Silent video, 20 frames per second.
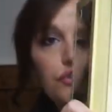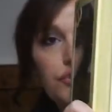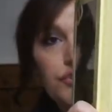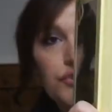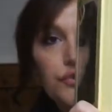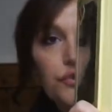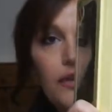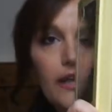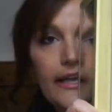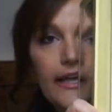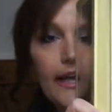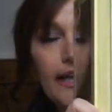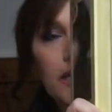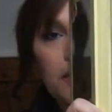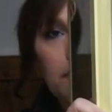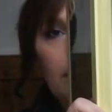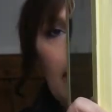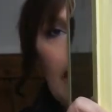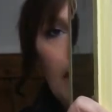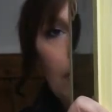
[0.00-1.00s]
two like
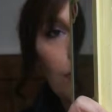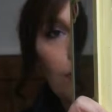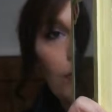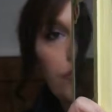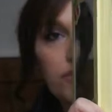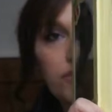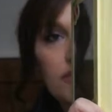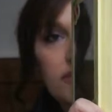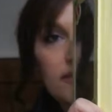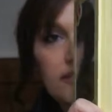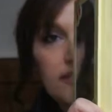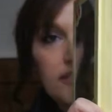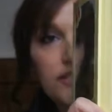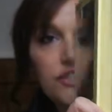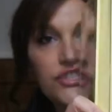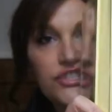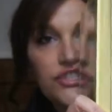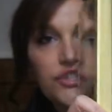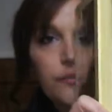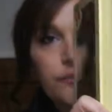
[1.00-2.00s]
kind of matte oranges
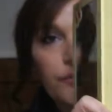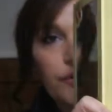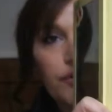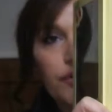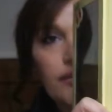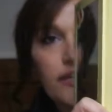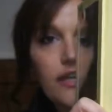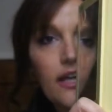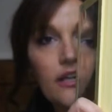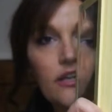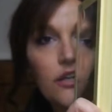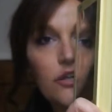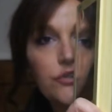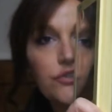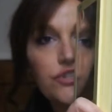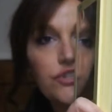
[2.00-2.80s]
in a shimmer, yellow